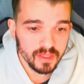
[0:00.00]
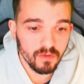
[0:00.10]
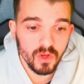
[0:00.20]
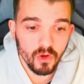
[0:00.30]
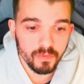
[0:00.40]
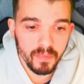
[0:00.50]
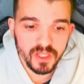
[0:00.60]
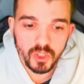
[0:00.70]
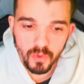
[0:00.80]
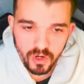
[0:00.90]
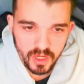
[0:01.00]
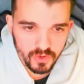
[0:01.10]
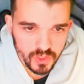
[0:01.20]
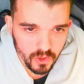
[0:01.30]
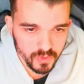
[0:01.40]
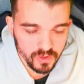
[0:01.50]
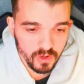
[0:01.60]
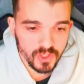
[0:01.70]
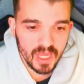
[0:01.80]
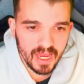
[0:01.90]
Then we got much more chaos orbs, we
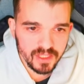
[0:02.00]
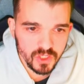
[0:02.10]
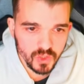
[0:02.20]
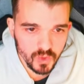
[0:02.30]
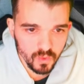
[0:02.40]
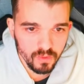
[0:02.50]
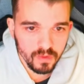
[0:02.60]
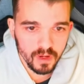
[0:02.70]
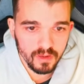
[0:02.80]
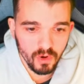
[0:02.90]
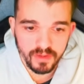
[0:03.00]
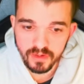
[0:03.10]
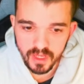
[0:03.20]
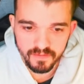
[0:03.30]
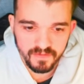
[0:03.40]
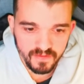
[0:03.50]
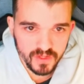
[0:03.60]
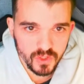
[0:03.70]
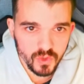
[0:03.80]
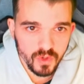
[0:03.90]
got 82 rather than
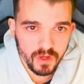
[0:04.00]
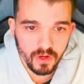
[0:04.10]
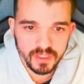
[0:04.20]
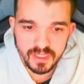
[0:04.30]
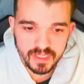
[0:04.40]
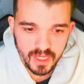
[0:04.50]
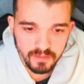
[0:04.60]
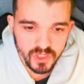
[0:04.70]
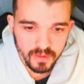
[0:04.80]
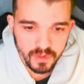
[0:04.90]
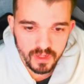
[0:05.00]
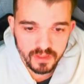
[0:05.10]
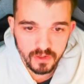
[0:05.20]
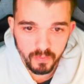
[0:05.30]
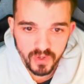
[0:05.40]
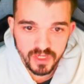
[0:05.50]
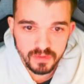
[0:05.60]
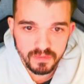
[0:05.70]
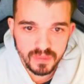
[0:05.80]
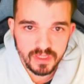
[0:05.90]
52, we got the same gem cutter
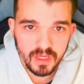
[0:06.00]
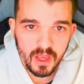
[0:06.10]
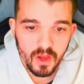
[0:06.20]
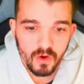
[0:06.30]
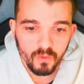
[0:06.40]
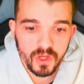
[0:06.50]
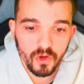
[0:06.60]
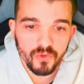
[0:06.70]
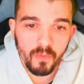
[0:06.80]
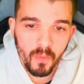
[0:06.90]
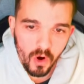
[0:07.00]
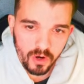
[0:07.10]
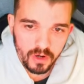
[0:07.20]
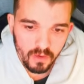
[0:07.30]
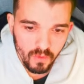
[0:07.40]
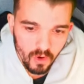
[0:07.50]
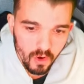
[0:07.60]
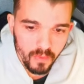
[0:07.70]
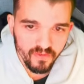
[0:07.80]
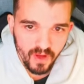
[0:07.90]
prisms, we got more
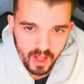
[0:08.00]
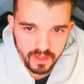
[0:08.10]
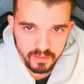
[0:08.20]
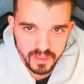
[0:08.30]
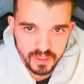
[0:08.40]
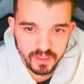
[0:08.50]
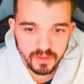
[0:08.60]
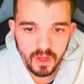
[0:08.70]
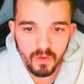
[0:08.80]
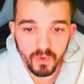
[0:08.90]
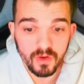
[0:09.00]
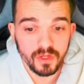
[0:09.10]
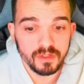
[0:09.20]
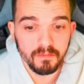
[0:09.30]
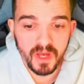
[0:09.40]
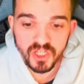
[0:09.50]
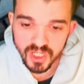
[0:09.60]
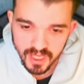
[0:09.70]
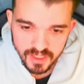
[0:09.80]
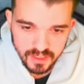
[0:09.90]
orb of alchemies, we got
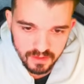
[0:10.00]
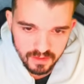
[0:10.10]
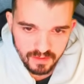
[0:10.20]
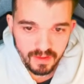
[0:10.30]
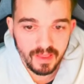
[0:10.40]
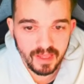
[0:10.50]
much lesser